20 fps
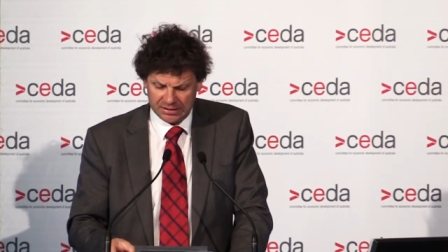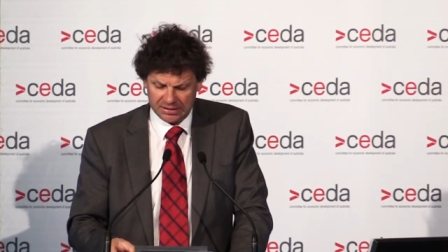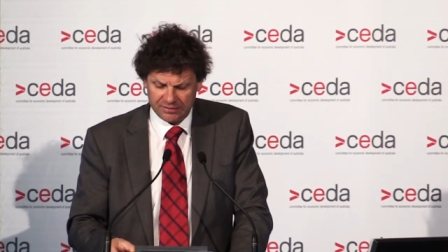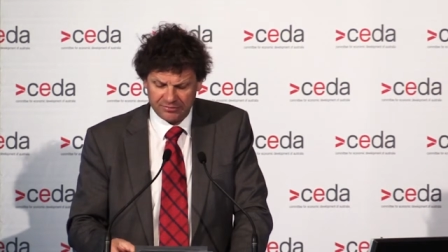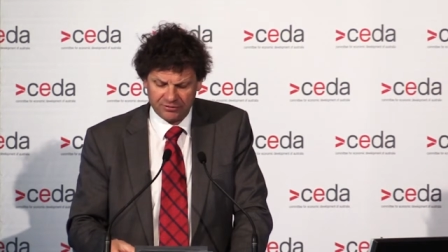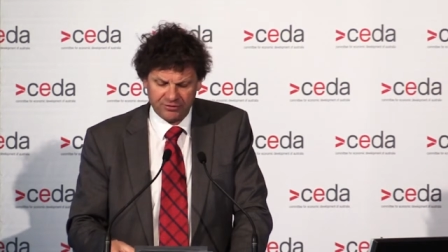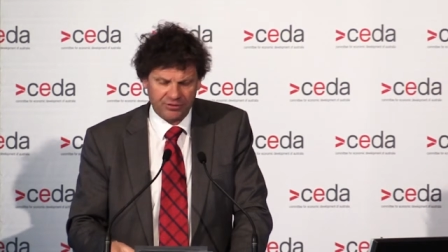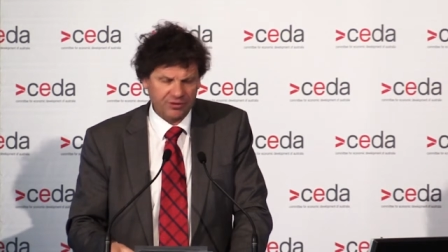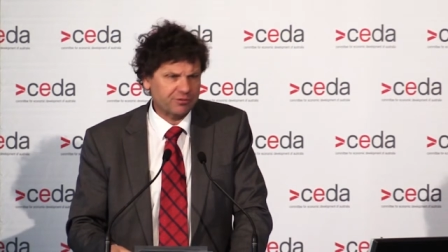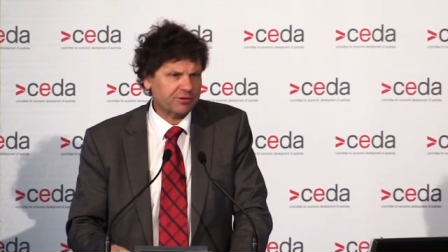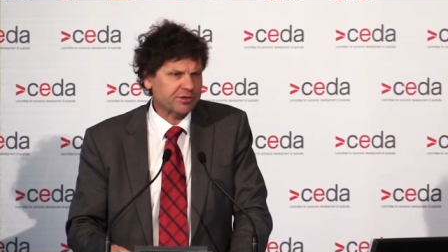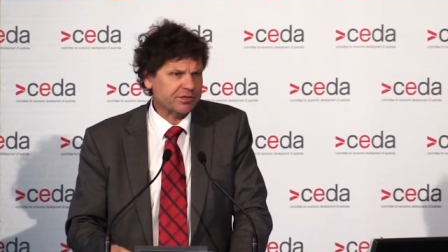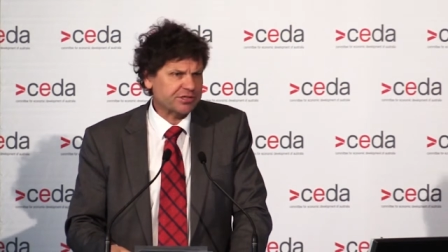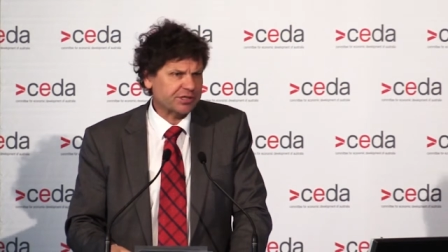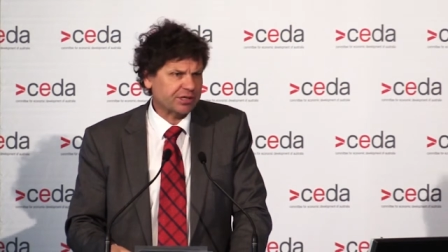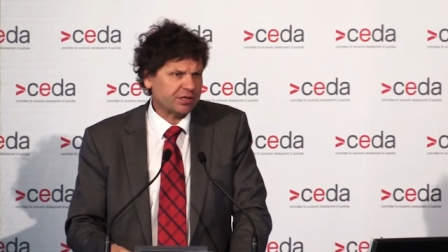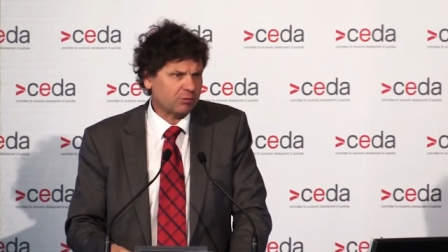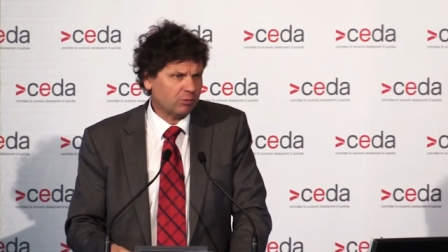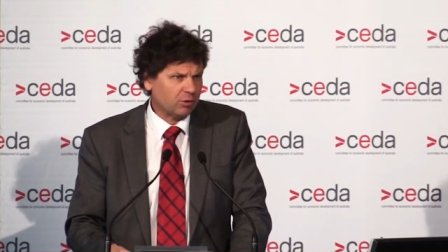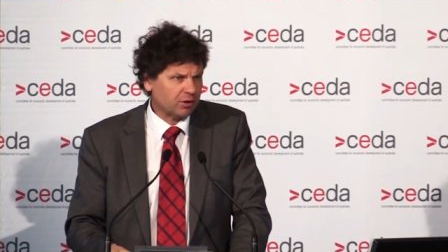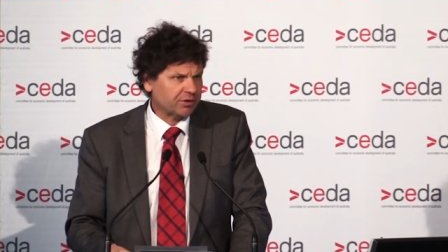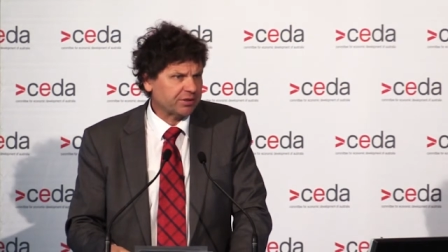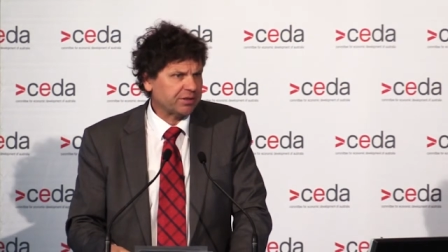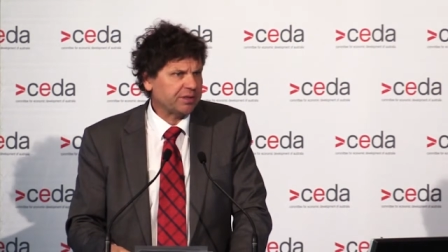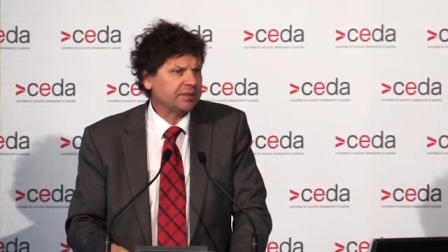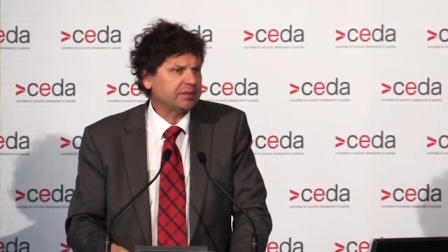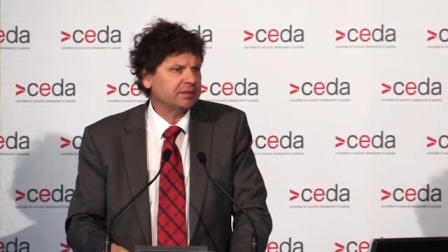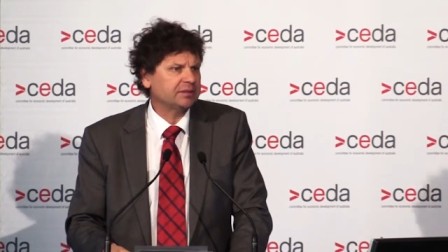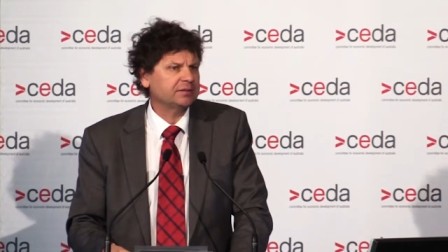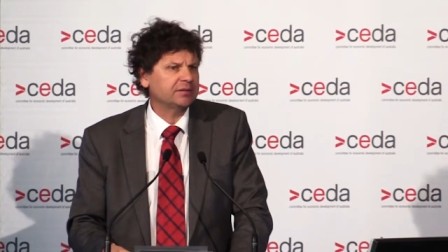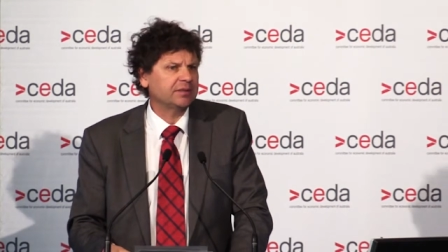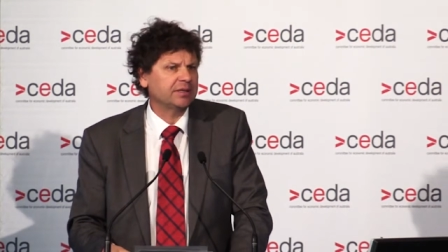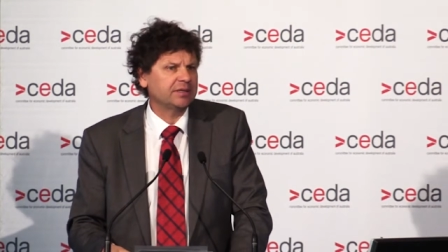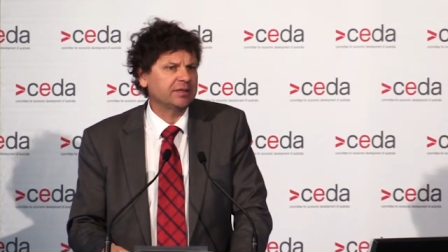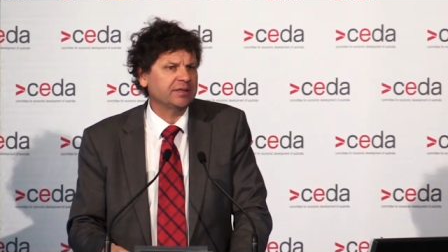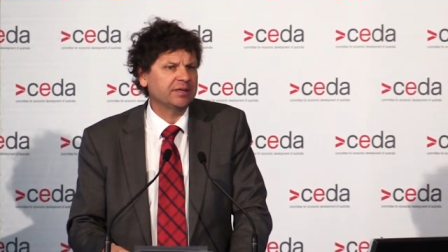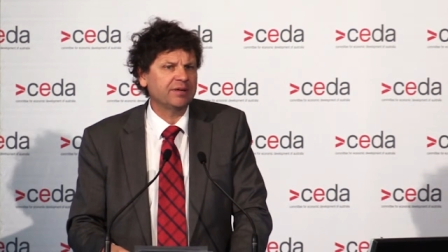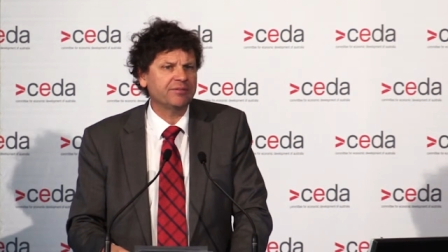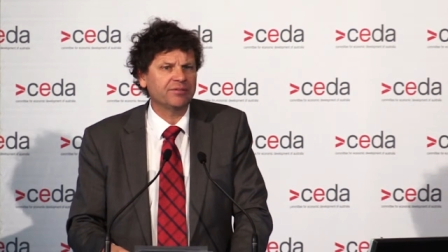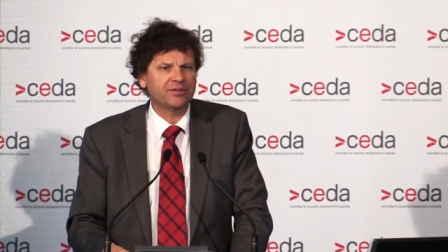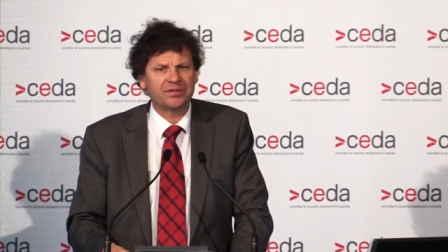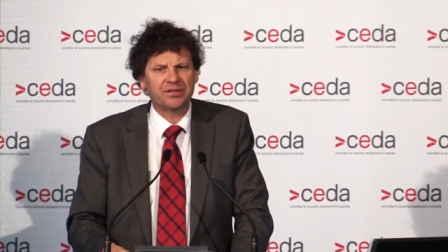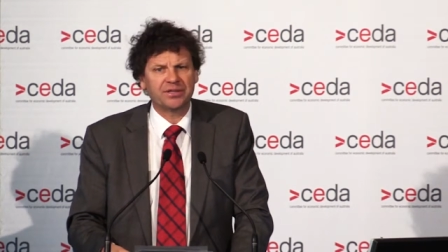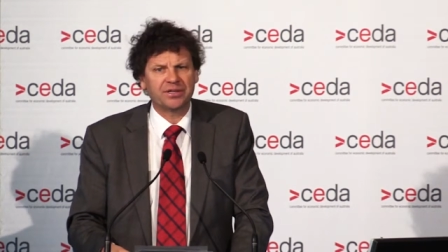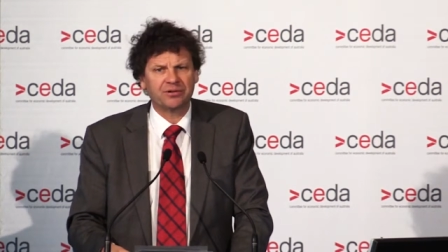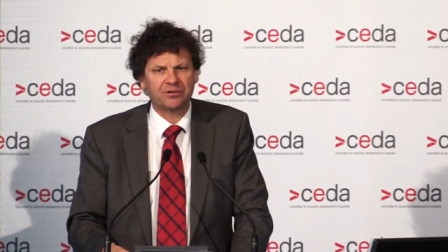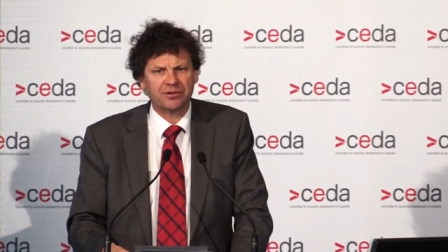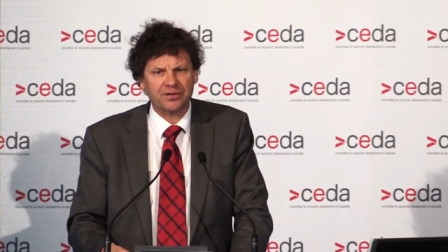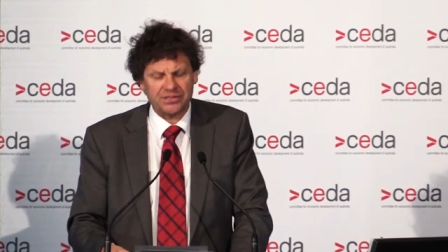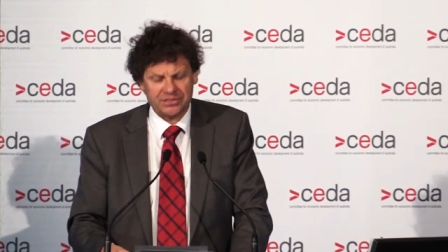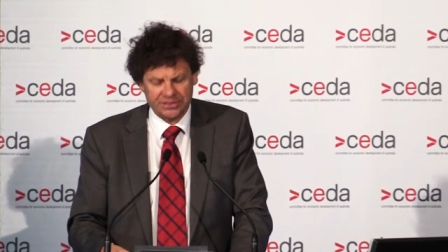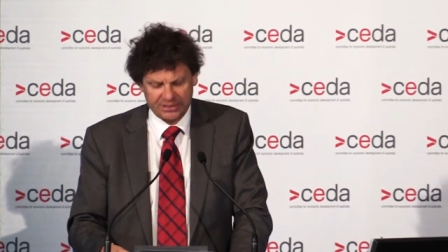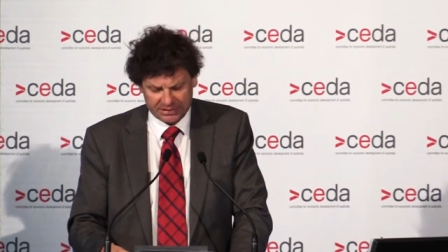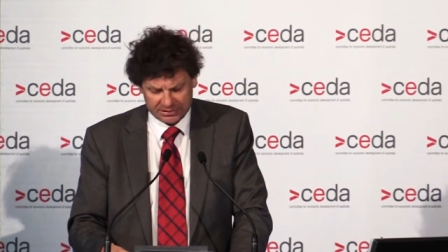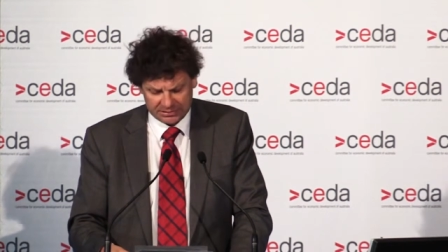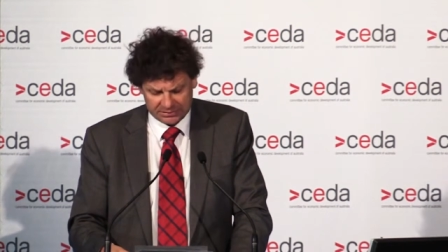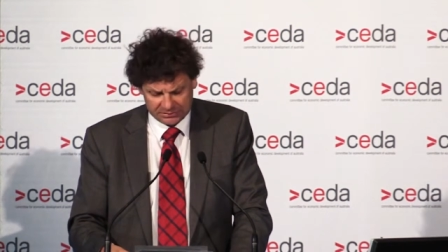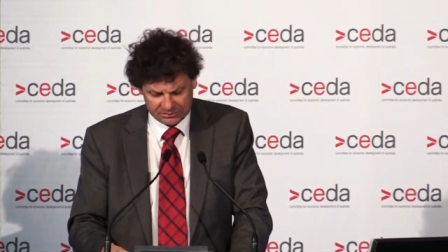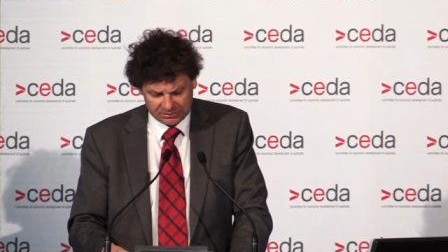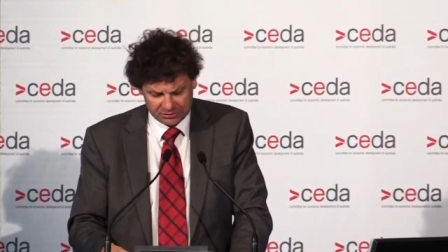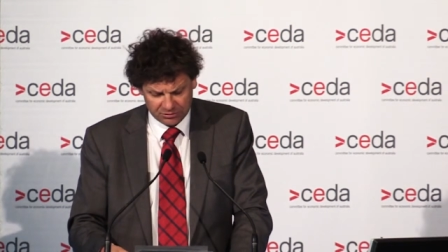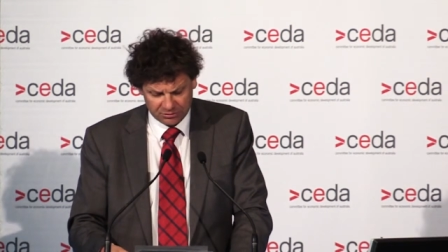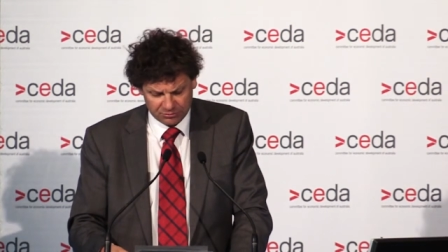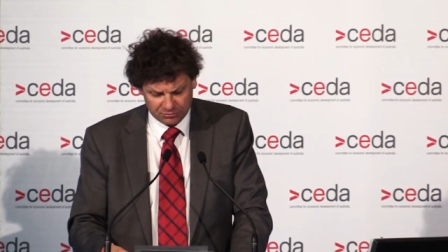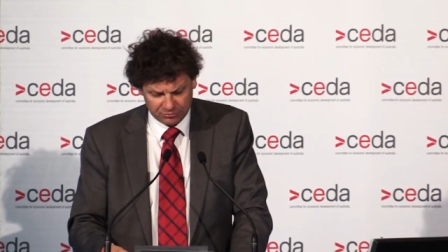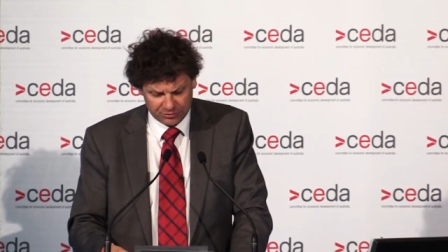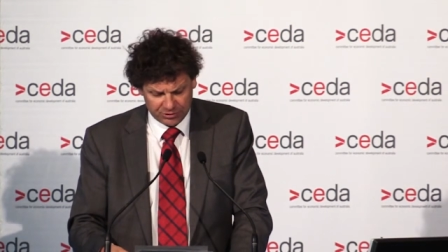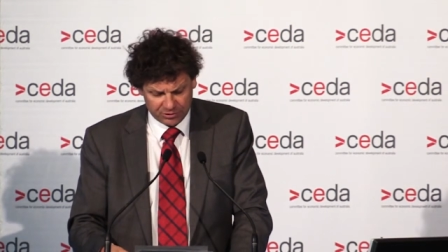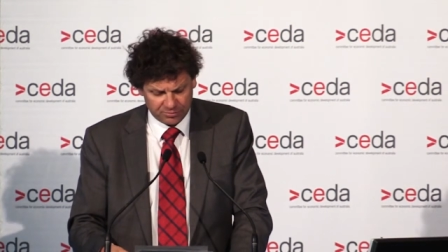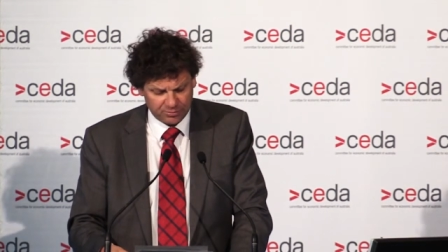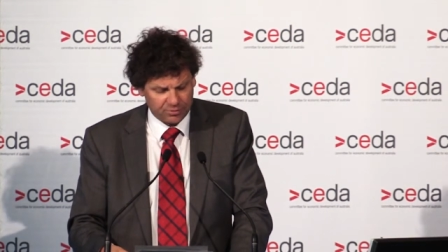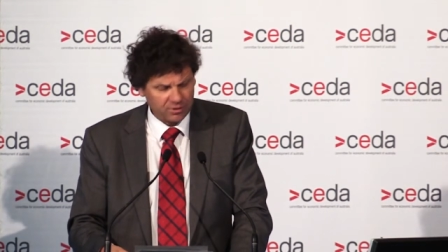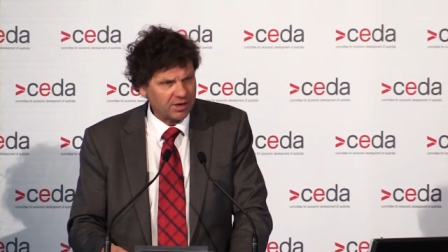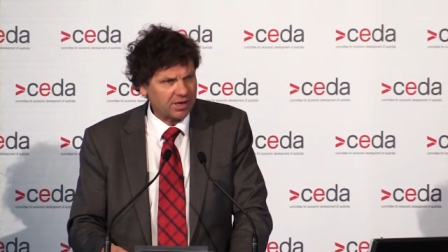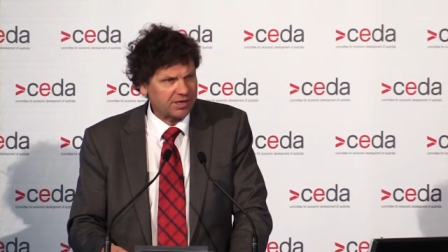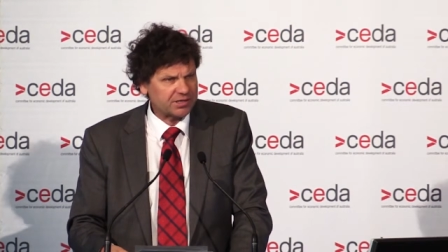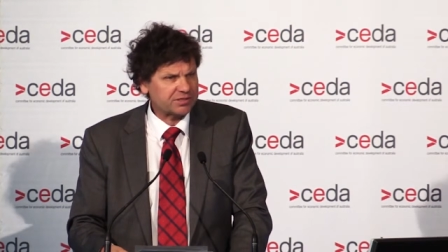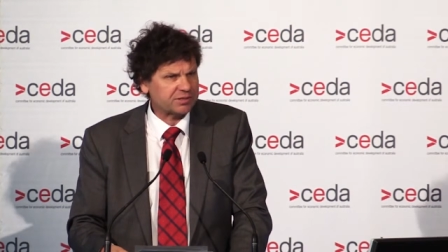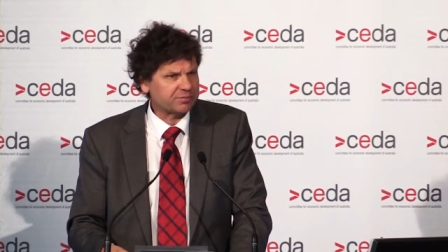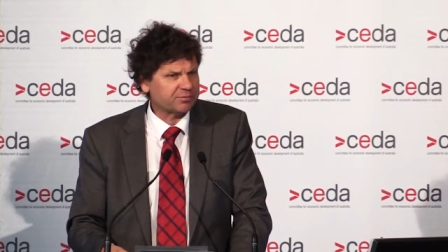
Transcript: ever-increasing quality, at an ever-decreasing real price.